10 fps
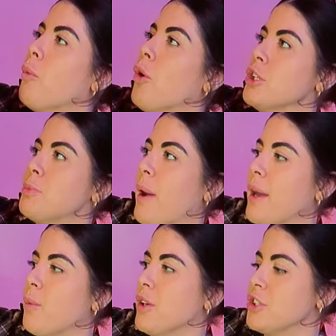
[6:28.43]
wash
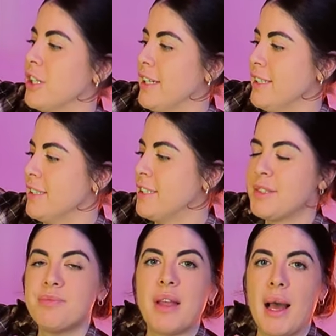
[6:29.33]
bag which
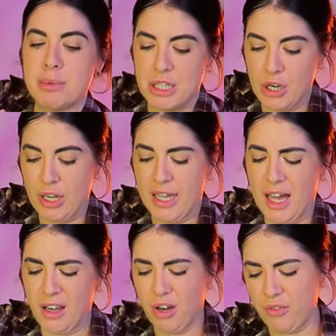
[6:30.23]
is absolutely
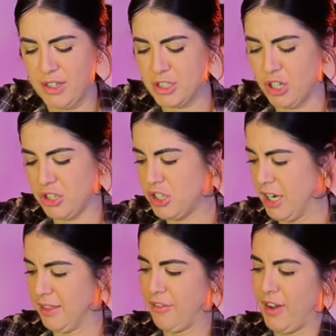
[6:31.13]
a lovely touch
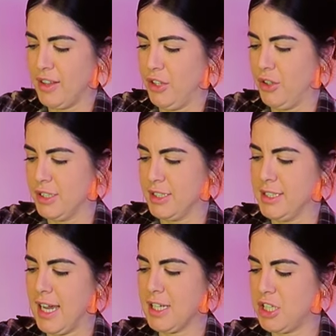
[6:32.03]
and the fact that you can
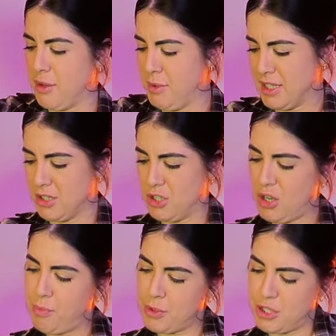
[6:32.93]
detach that makes it
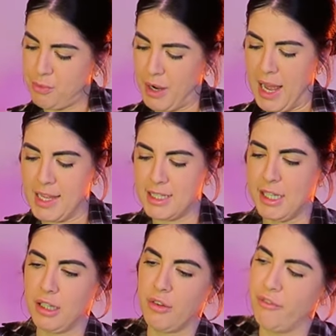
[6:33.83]
super super handy
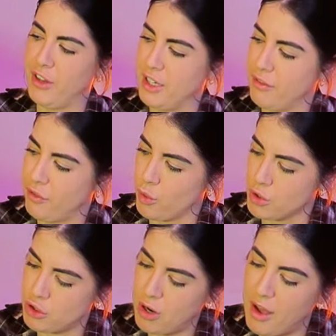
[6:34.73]
and convenient
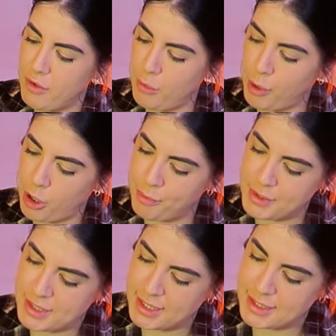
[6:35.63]
for travel
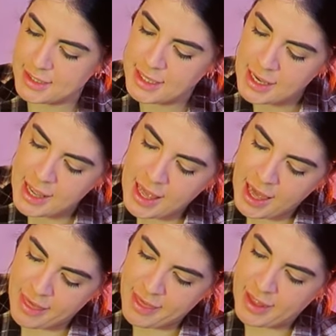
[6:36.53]
purposes
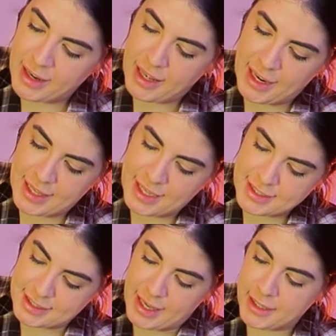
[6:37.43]
and then like I
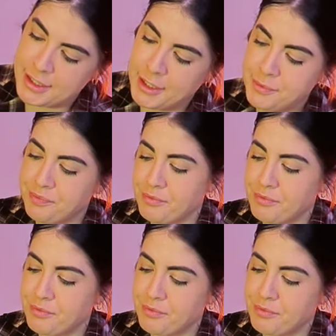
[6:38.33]
said